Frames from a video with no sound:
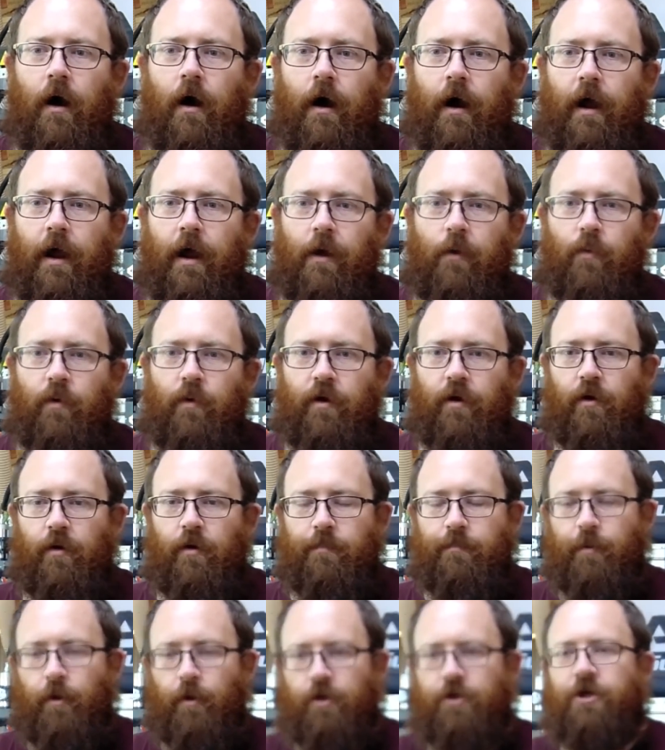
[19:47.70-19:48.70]
I
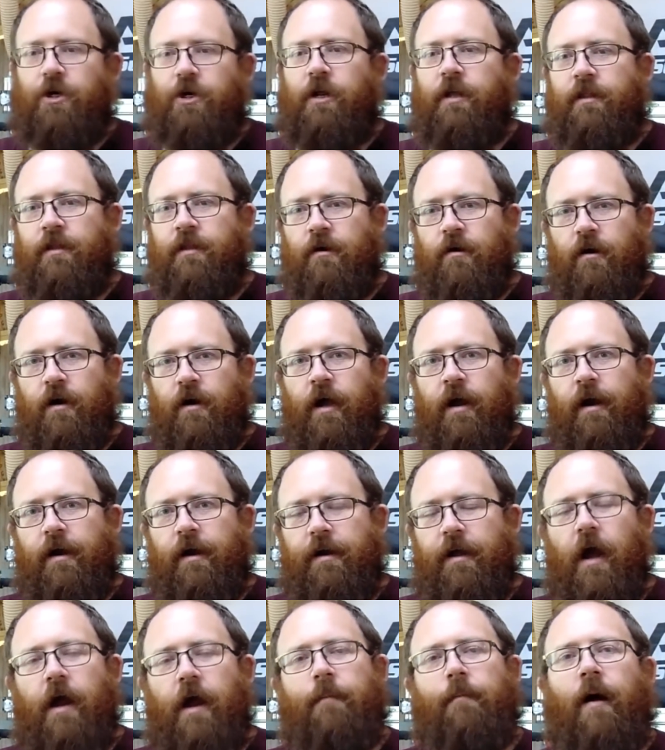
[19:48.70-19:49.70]
will push it in there kind
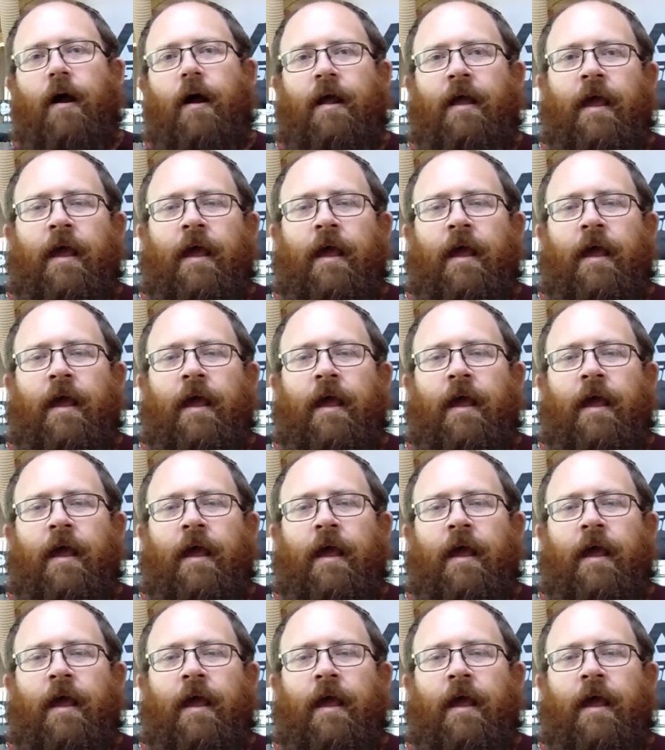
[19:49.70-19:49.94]
of tight by